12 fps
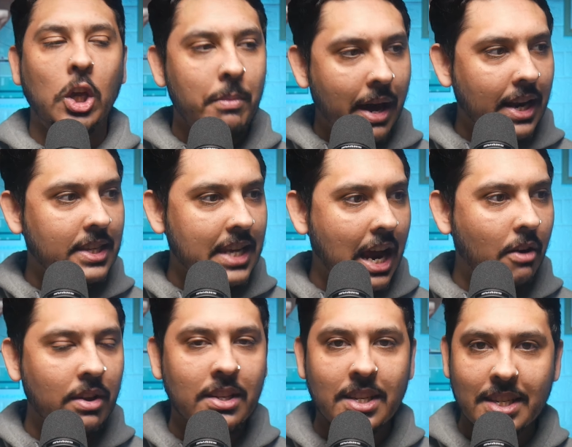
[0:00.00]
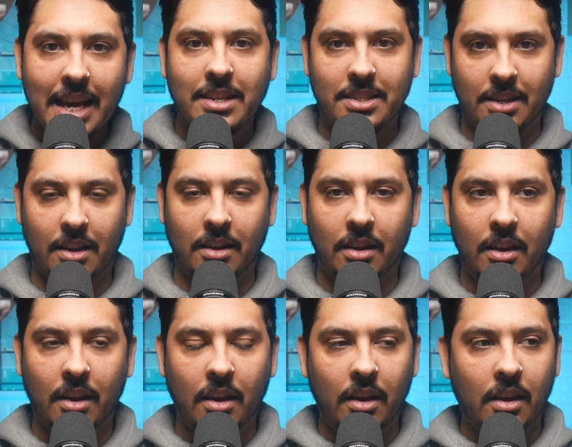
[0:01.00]
Humanitarian disaster.
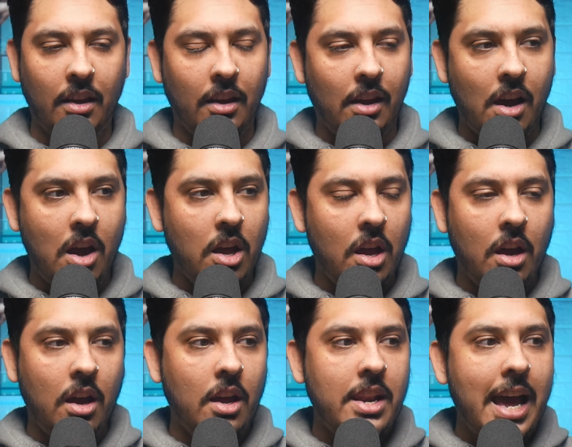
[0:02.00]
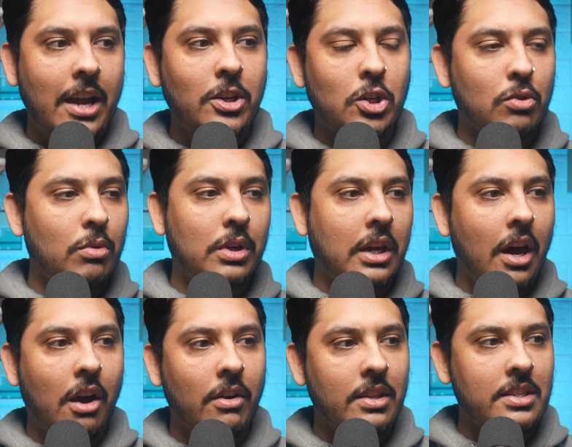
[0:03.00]
A natural
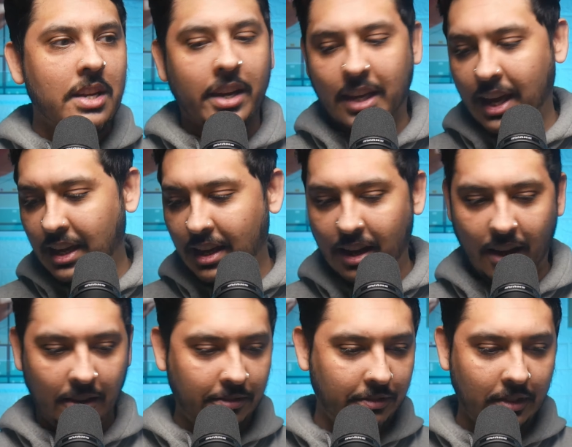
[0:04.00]
occurrence like a